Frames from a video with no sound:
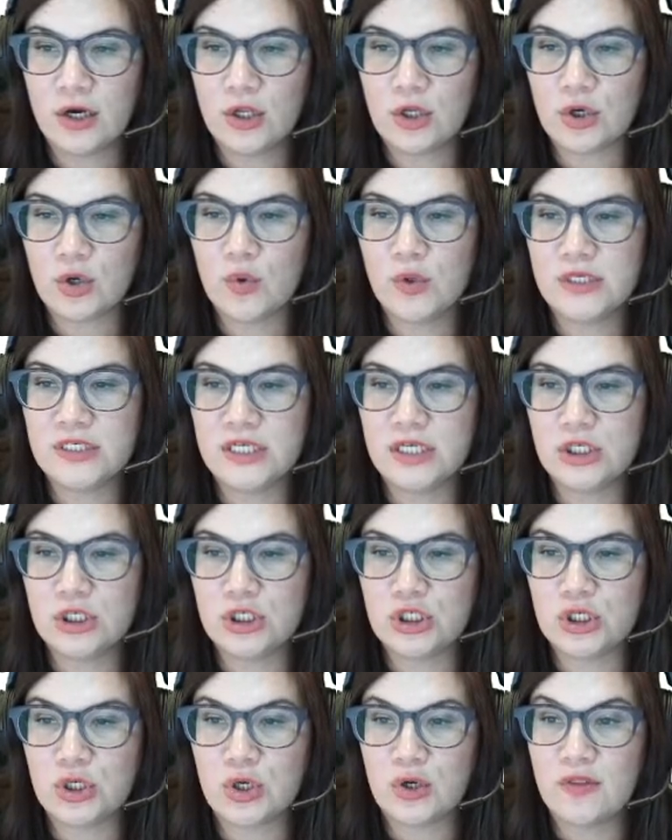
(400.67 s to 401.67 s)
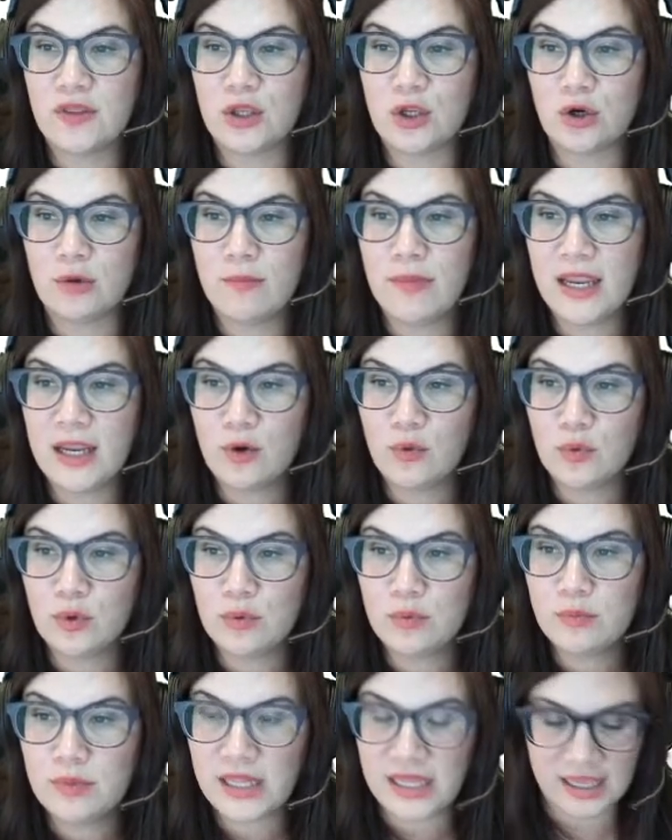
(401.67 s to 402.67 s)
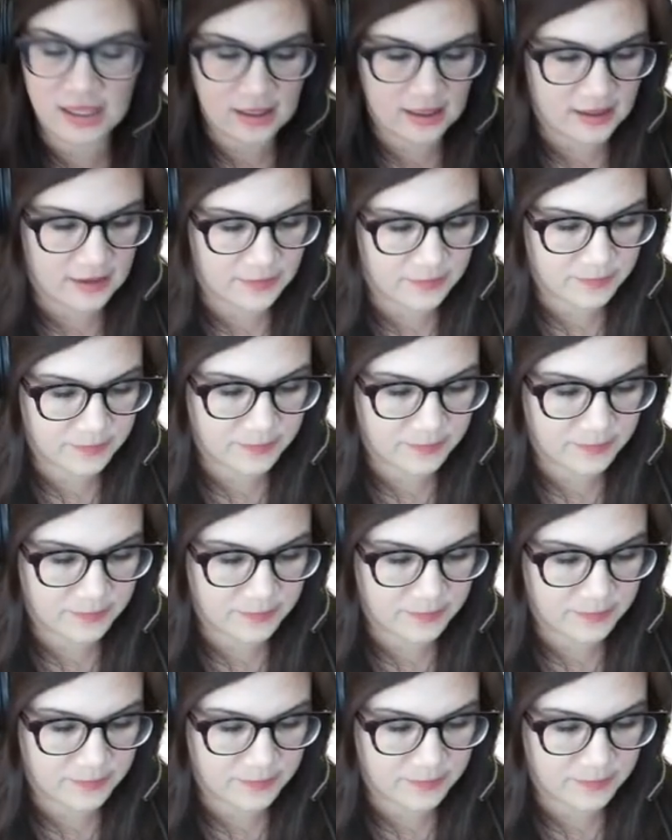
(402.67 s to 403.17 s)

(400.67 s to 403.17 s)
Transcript: you're going to ensure that your main room link